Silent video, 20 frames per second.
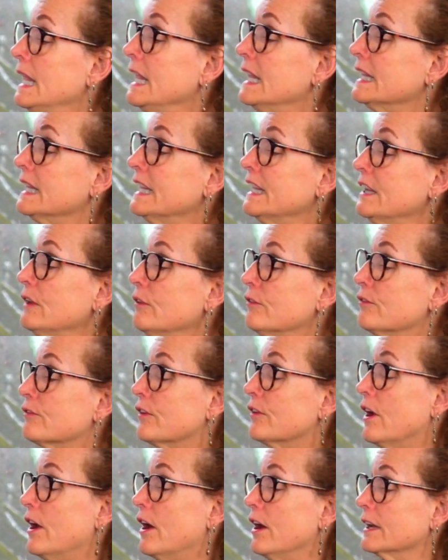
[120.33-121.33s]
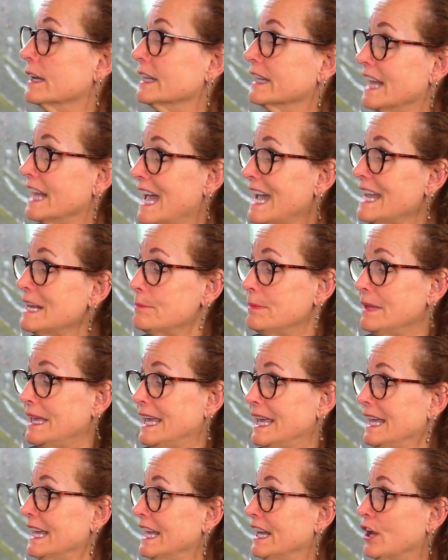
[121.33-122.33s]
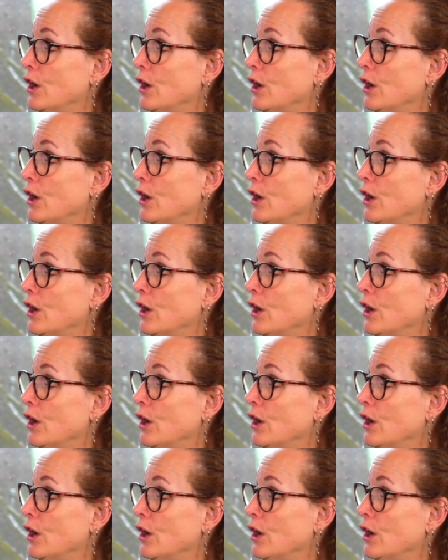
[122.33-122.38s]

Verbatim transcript: Little Frog liked being an